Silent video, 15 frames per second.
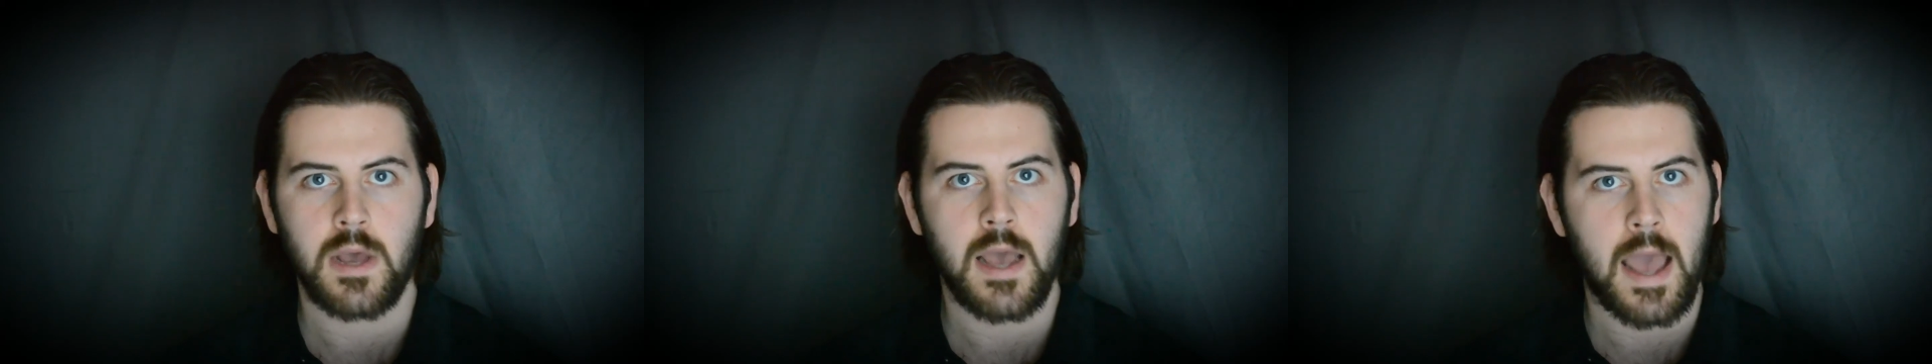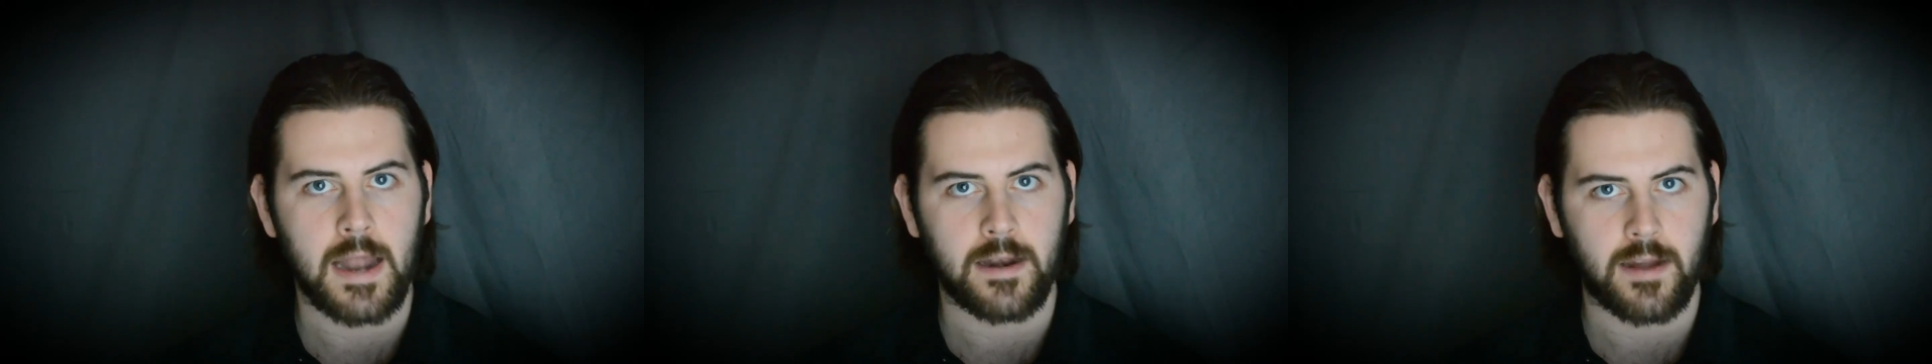
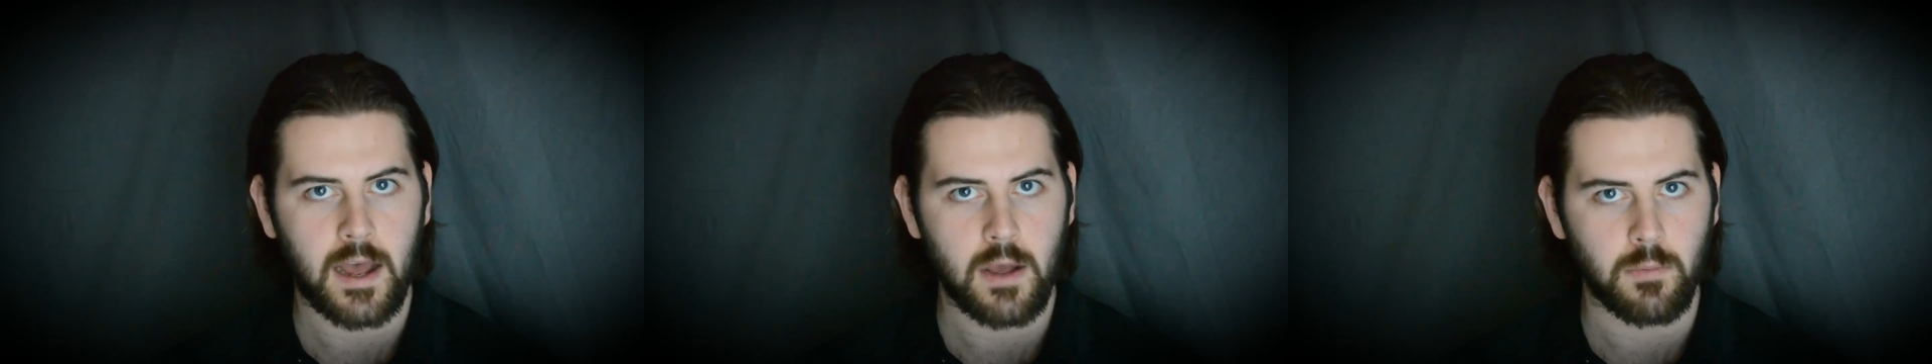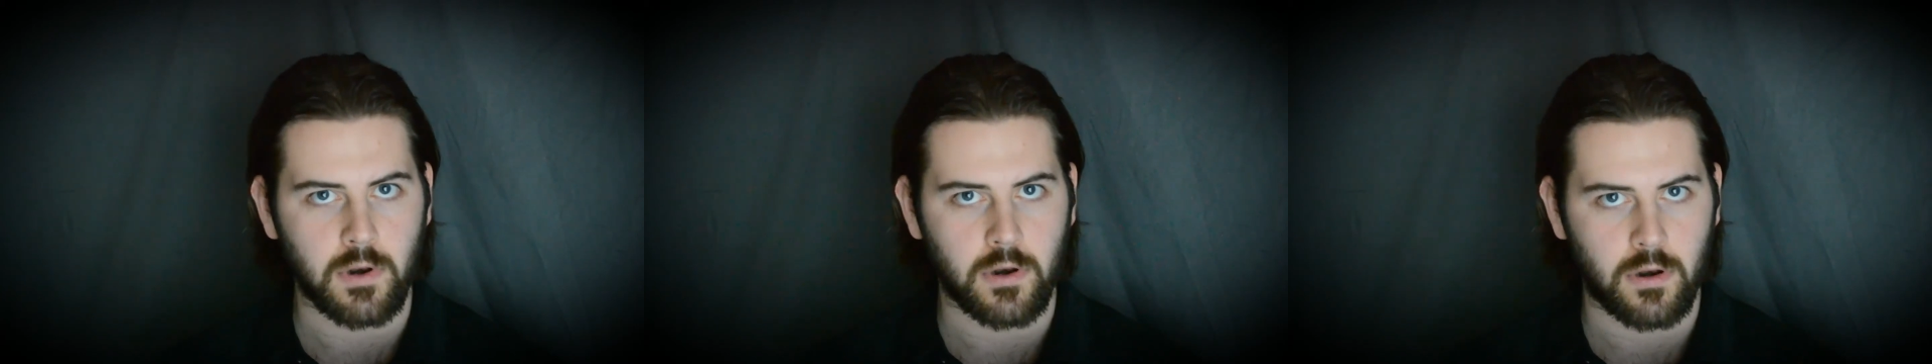and I
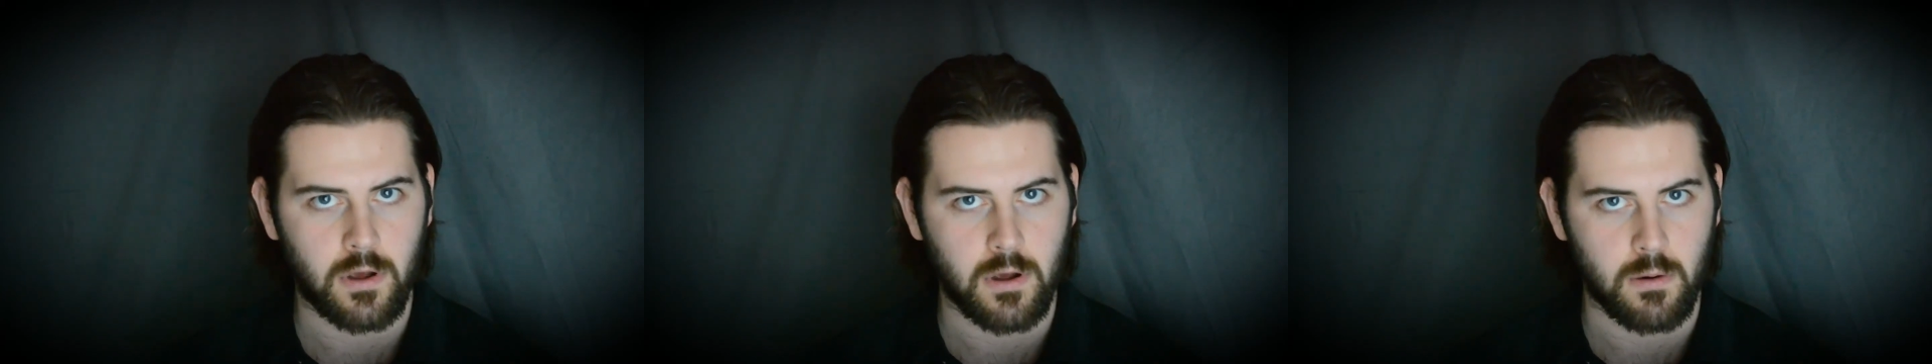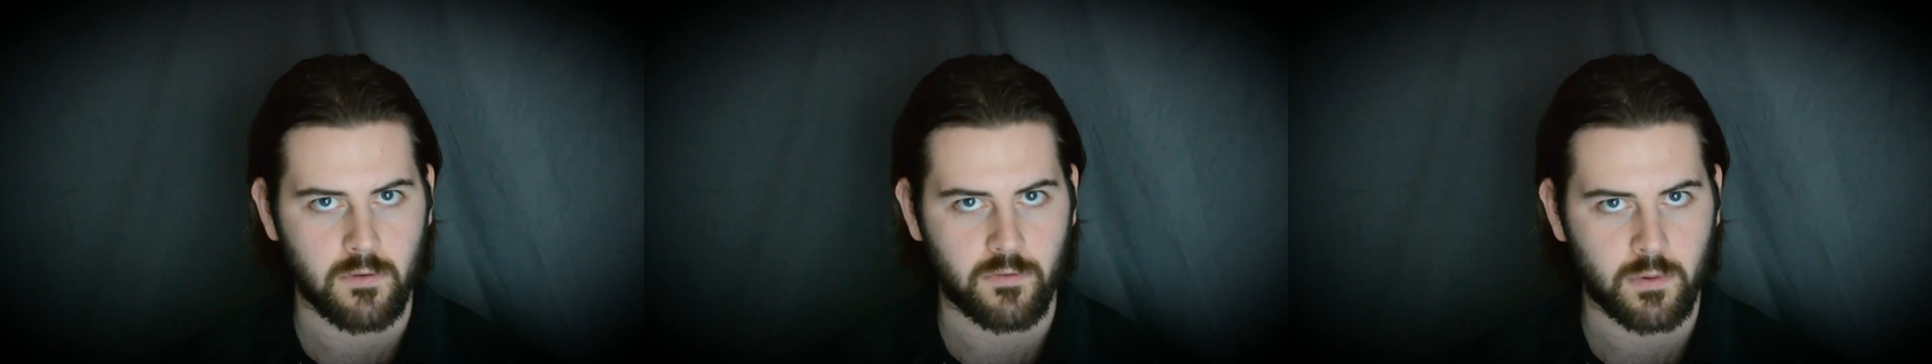will
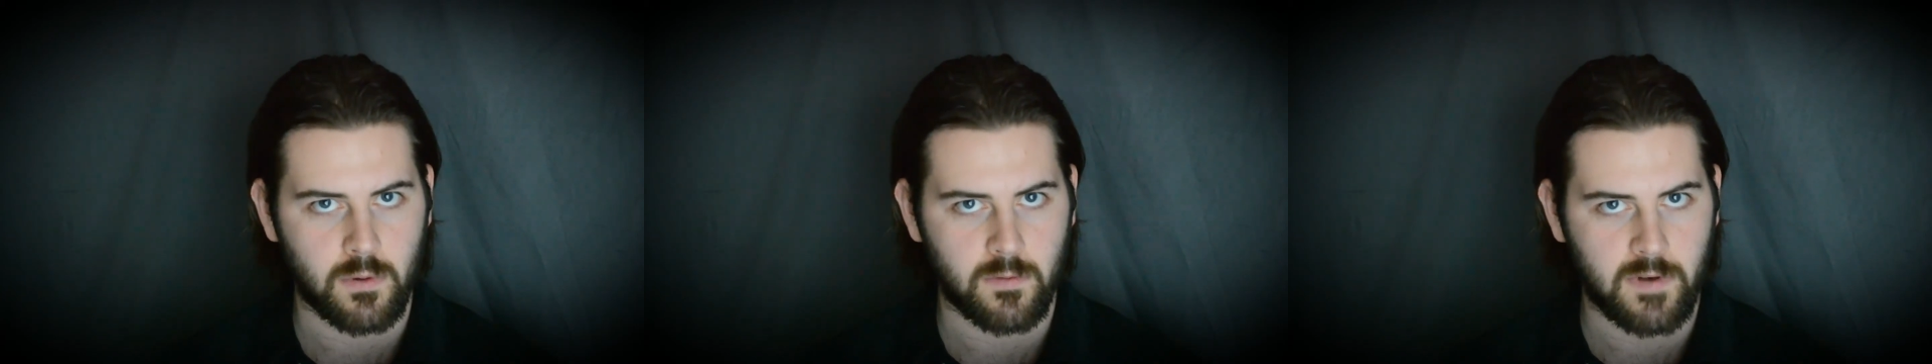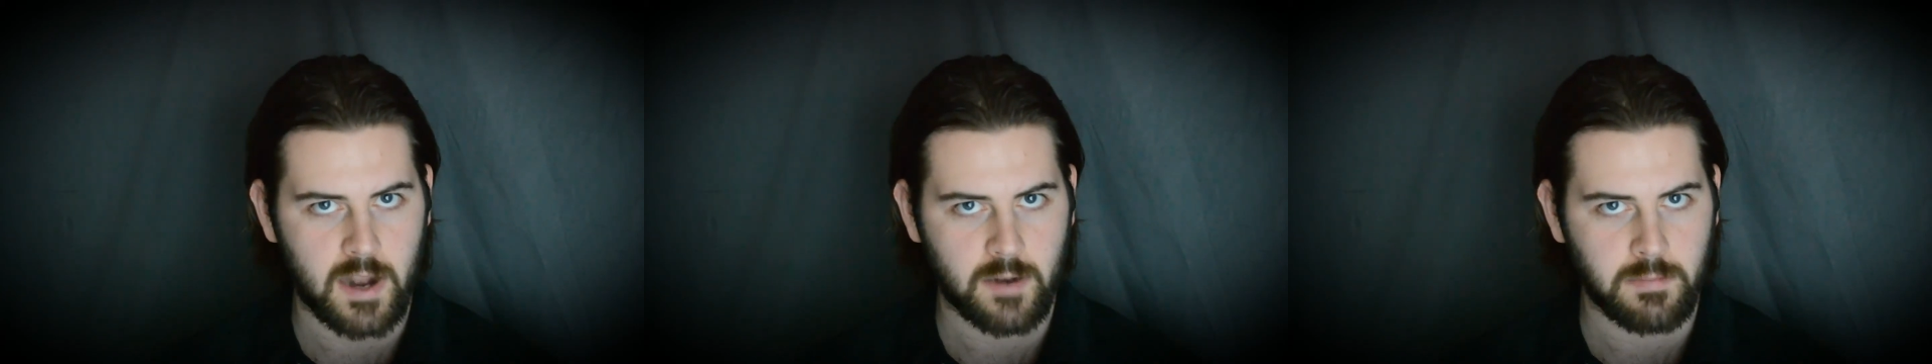know if you
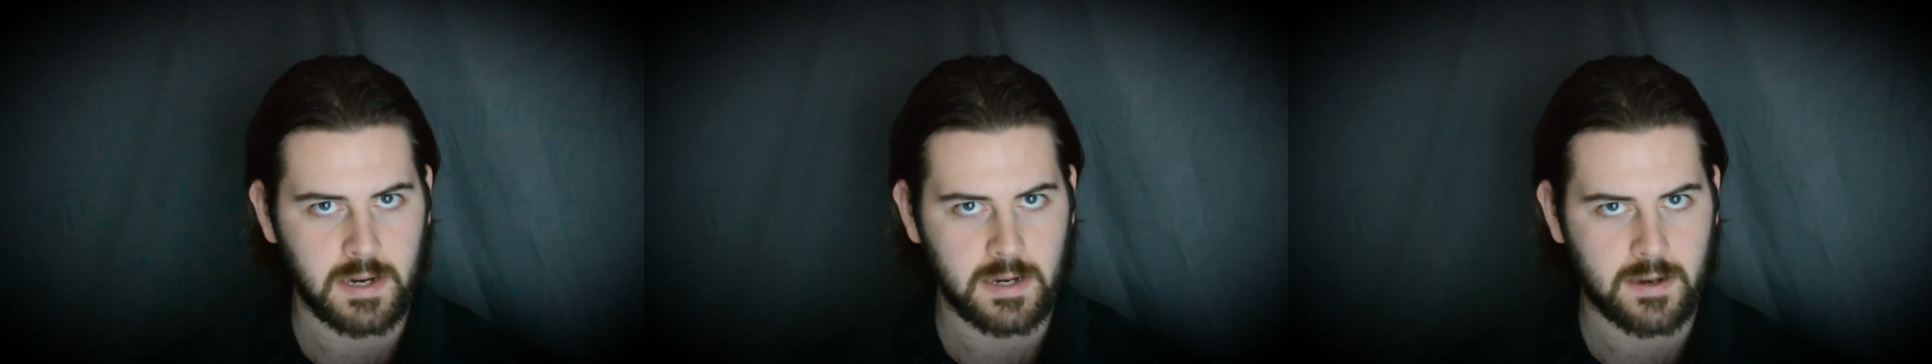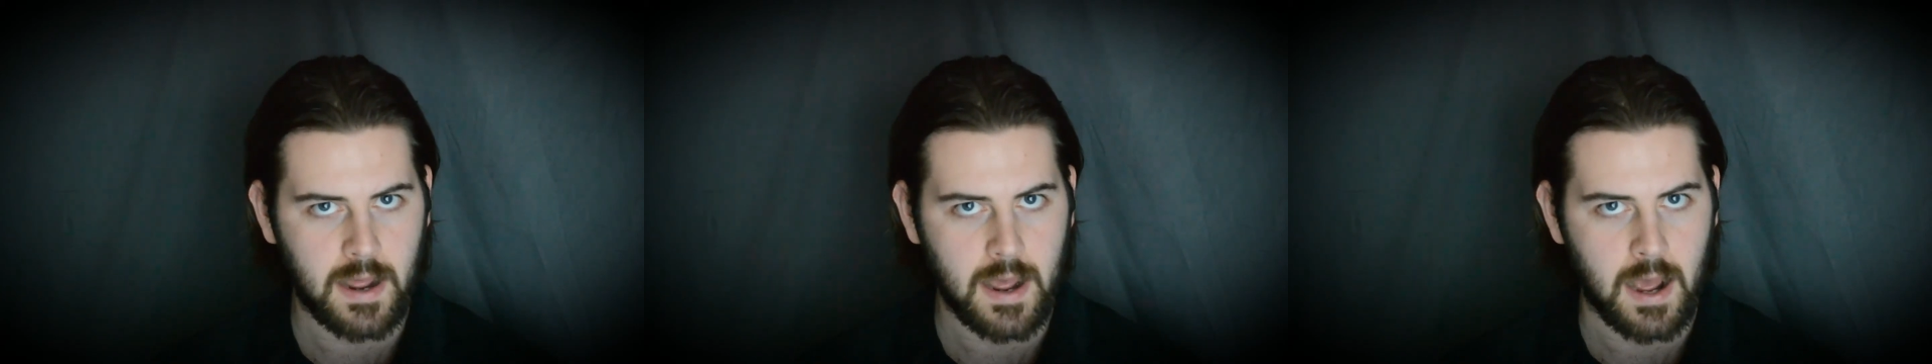have let me
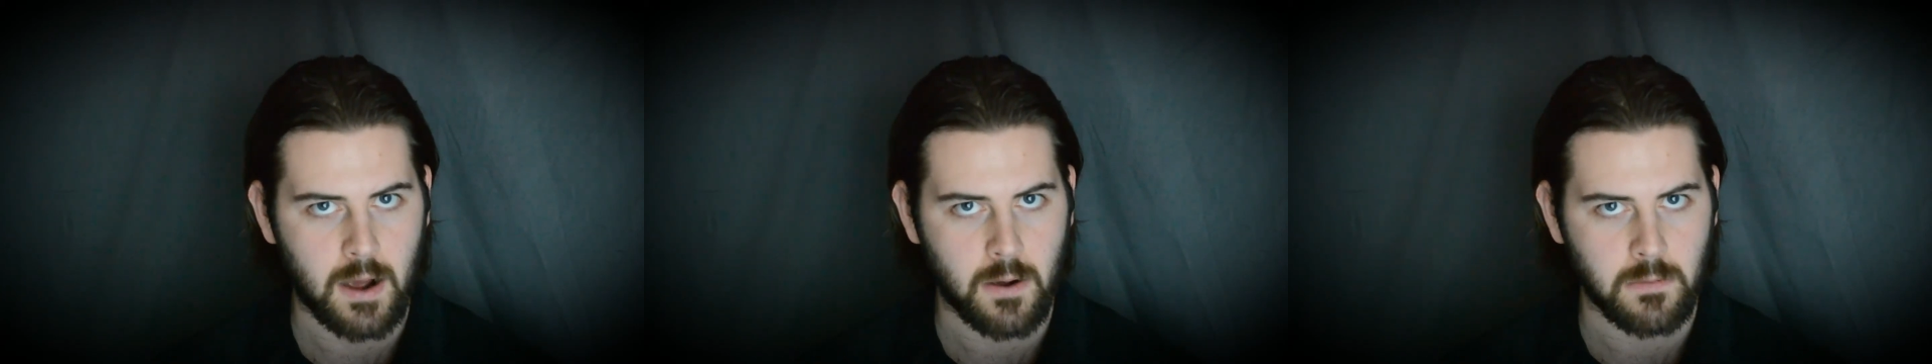down.